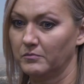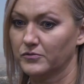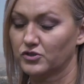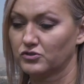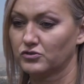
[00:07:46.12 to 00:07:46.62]

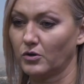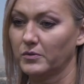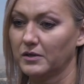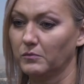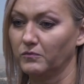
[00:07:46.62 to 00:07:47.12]
so
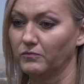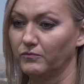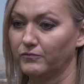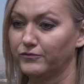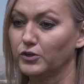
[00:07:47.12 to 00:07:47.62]
many
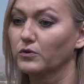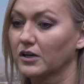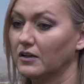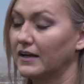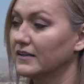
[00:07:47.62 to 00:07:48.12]
fewer
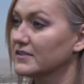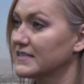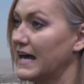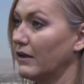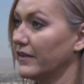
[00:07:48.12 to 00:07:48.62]
clients
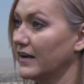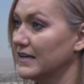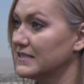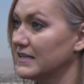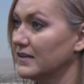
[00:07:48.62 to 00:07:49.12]
now than
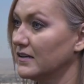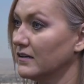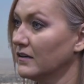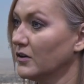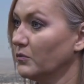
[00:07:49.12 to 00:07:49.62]
I did
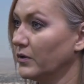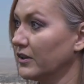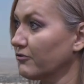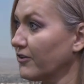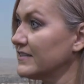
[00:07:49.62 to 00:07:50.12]
when
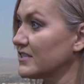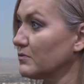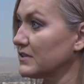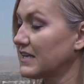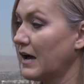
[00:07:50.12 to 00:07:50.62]
the frenzy
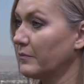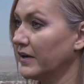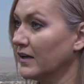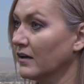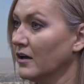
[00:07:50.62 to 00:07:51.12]
was
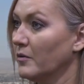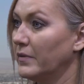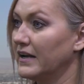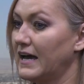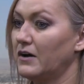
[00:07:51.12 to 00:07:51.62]
happening,
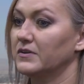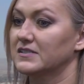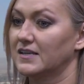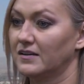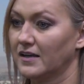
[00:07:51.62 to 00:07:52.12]
but now
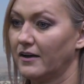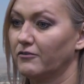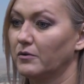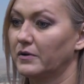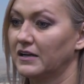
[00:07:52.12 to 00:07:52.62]
it's getting
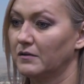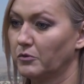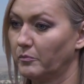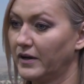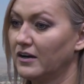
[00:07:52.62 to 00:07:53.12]
everybody
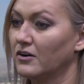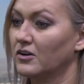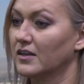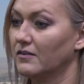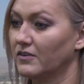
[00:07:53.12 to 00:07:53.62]
prepared
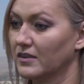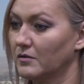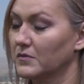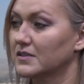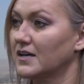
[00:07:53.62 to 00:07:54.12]
and giving
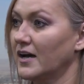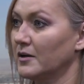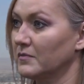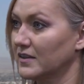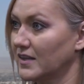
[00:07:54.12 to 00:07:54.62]
them the
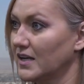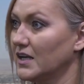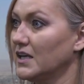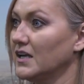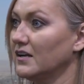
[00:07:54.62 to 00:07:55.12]
time that they
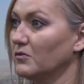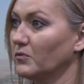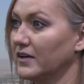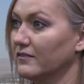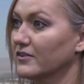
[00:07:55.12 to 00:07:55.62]
need and
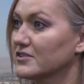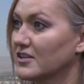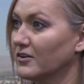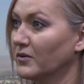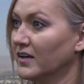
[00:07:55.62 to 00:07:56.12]
whatever.
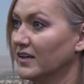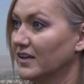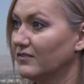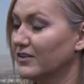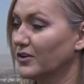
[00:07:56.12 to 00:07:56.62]
So
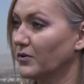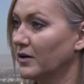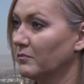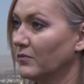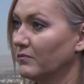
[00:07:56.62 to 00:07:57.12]
even though
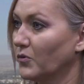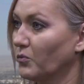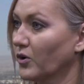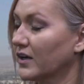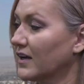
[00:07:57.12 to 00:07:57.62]
I'm
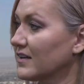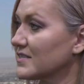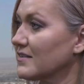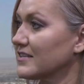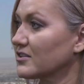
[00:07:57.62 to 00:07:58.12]
working,
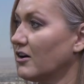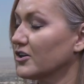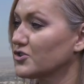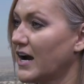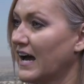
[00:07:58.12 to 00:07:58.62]
it's less
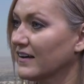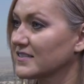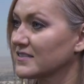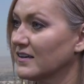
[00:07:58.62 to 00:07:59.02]
contracts,